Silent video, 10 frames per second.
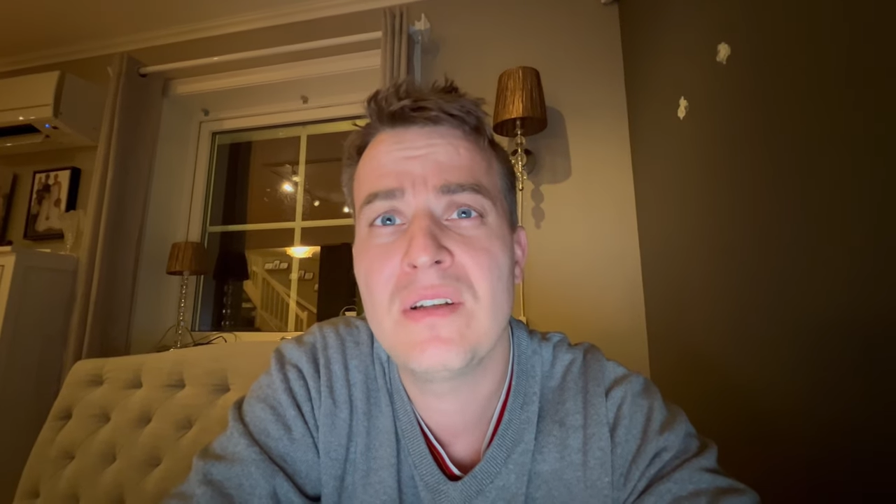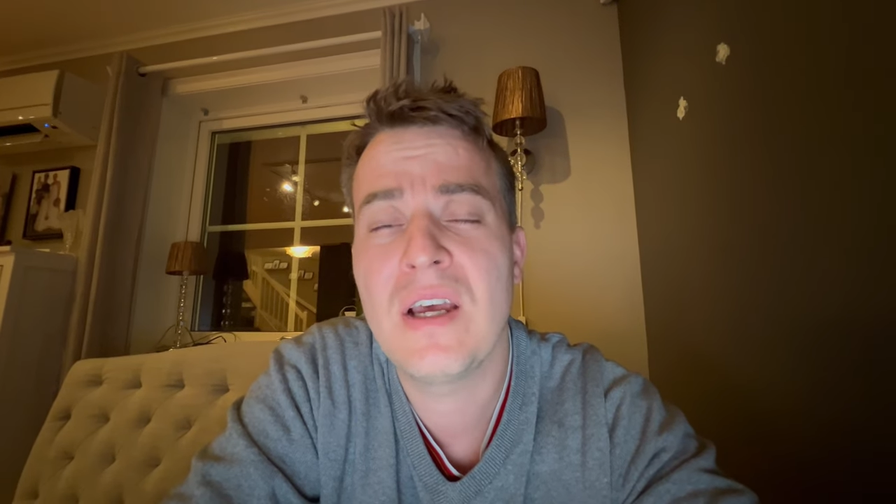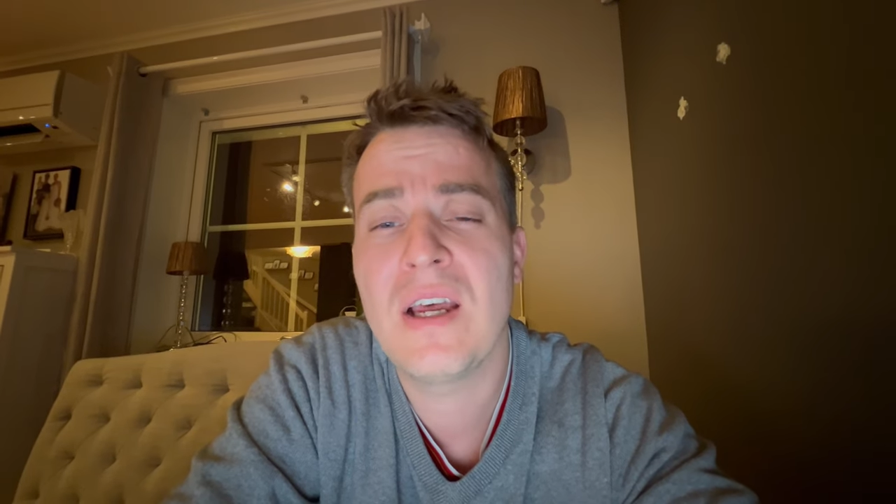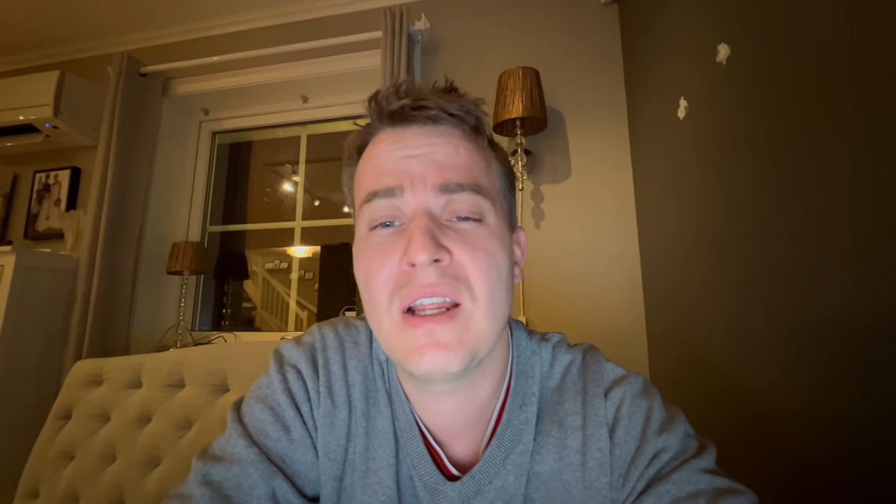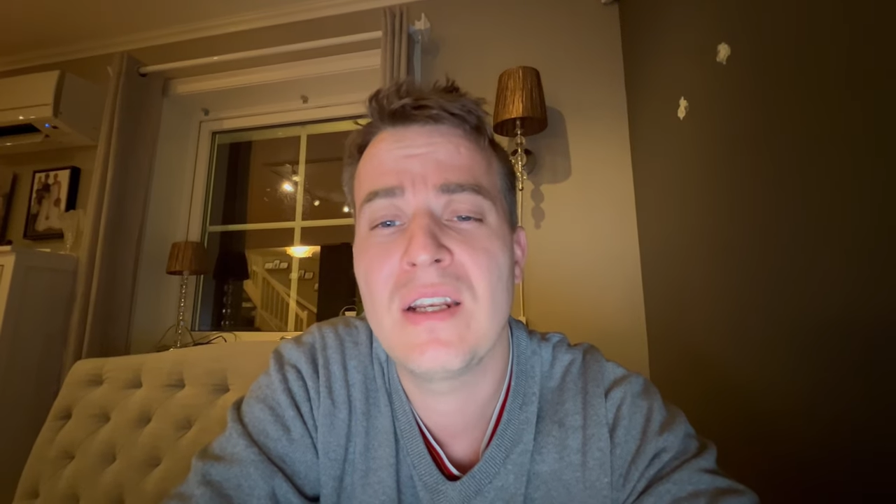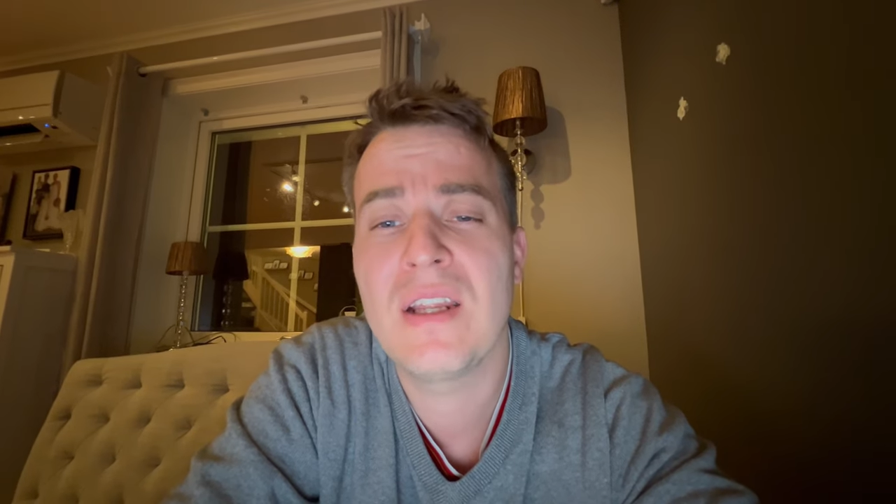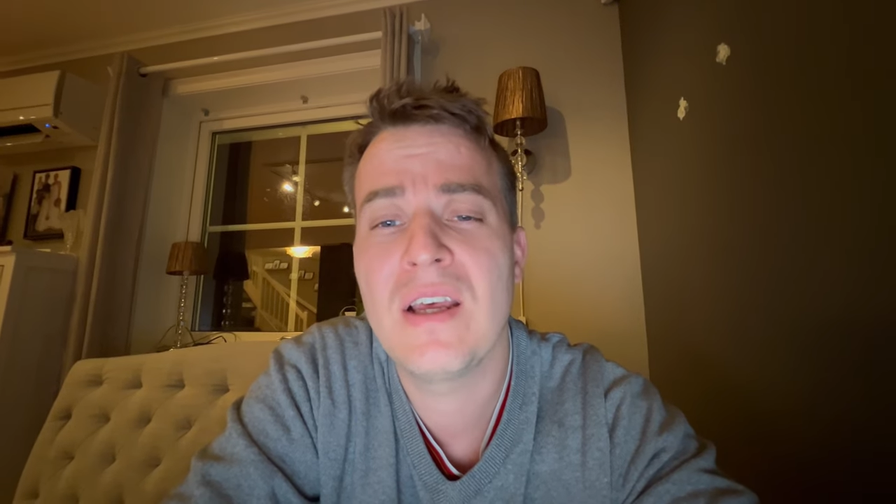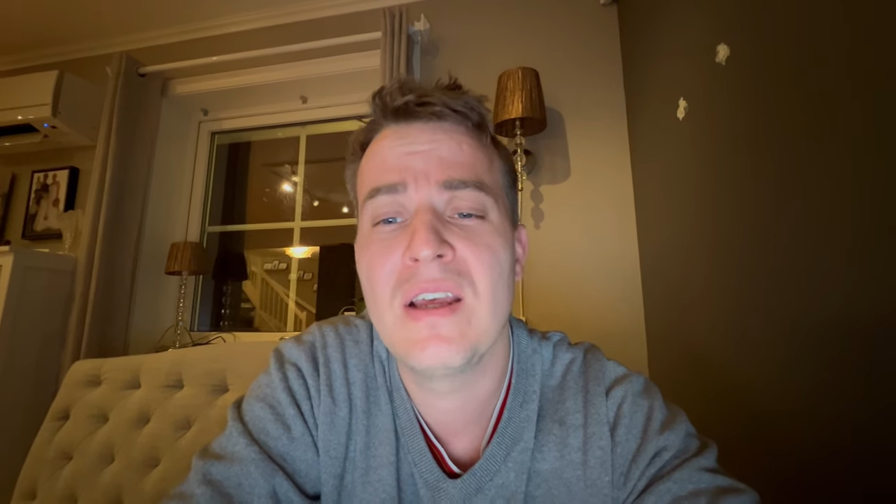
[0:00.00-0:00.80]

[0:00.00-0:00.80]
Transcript: and uh,